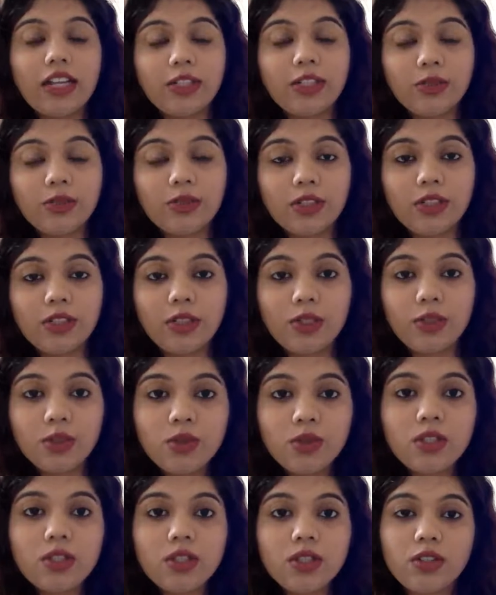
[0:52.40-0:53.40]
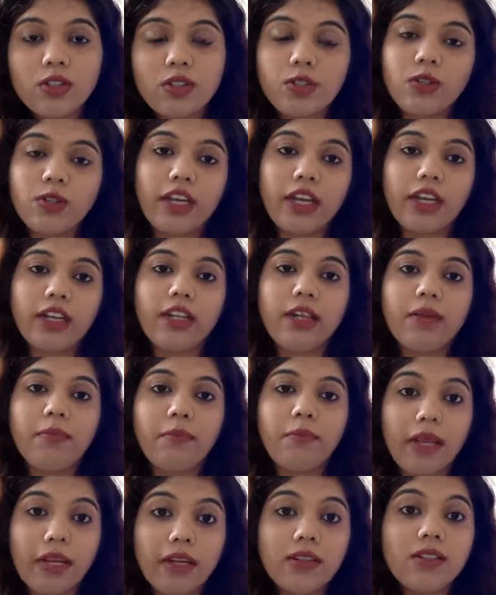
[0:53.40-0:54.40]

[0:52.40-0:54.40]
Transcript: that you can use to get that